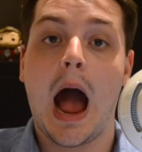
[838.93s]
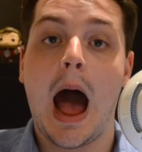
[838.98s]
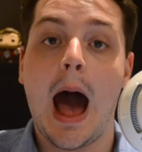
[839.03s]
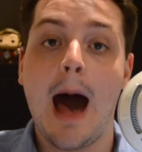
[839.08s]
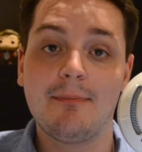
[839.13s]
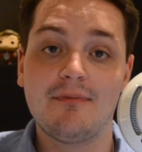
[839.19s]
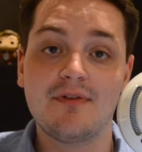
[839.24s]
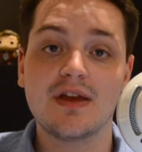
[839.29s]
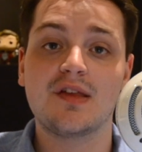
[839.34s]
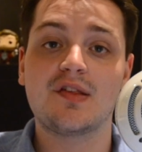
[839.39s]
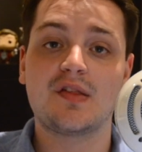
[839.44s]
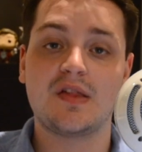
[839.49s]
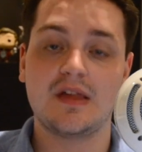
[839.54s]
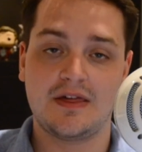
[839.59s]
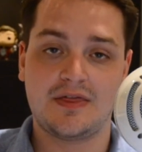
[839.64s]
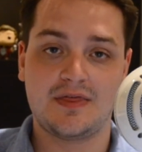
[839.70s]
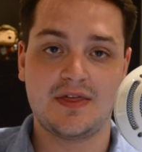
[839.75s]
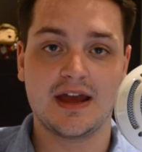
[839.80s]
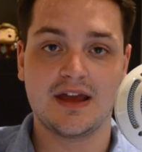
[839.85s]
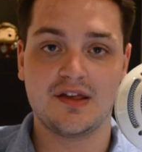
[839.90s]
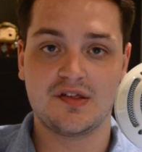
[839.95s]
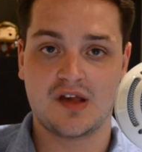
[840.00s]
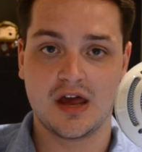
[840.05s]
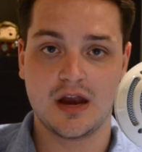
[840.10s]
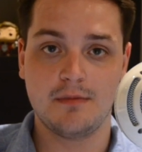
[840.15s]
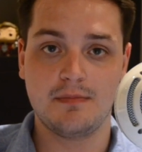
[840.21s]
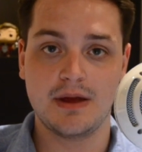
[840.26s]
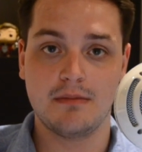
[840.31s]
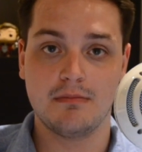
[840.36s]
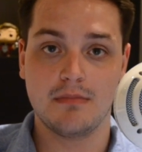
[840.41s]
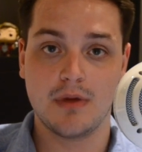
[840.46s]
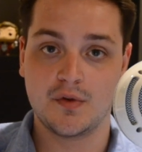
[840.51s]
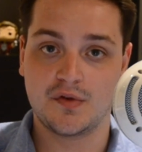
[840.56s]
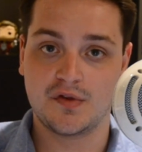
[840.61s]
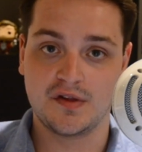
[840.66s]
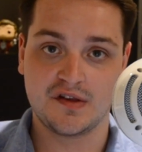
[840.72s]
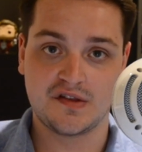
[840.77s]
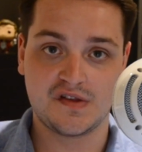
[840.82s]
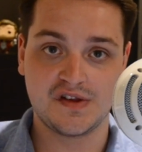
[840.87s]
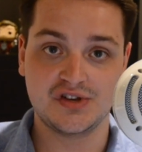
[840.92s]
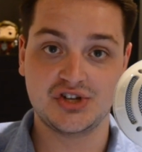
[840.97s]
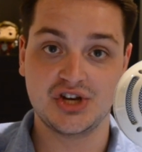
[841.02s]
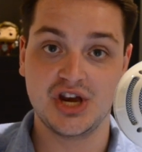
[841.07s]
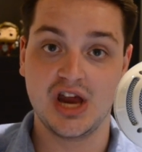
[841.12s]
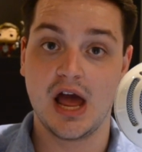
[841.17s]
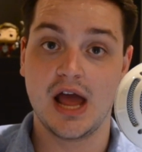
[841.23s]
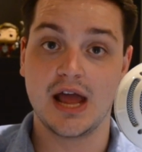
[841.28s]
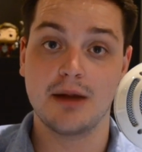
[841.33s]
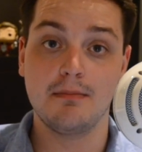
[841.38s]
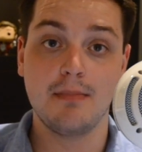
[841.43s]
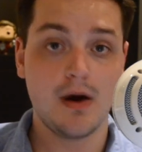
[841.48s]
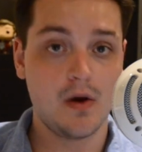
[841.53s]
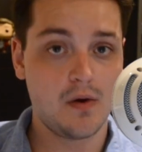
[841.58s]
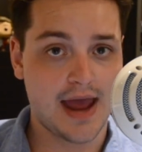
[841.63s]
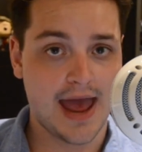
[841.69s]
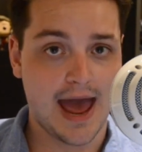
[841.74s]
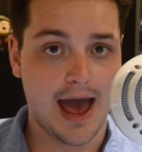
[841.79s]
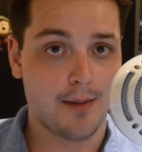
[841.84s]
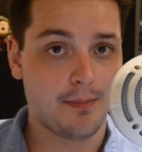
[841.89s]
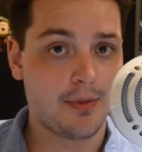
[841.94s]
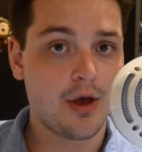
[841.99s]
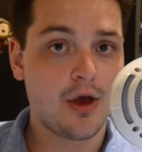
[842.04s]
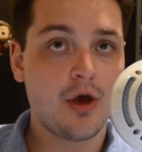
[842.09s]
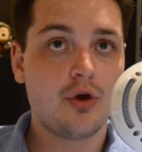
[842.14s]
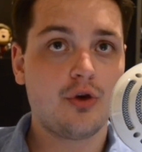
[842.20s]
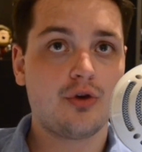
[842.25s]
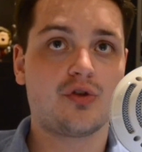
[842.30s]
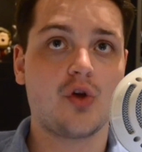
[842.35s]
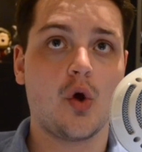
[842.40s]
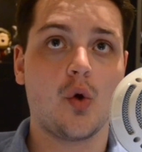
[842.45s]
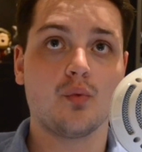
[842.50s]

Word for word: Obviously, thing is going to be mostly CGI and mocap, so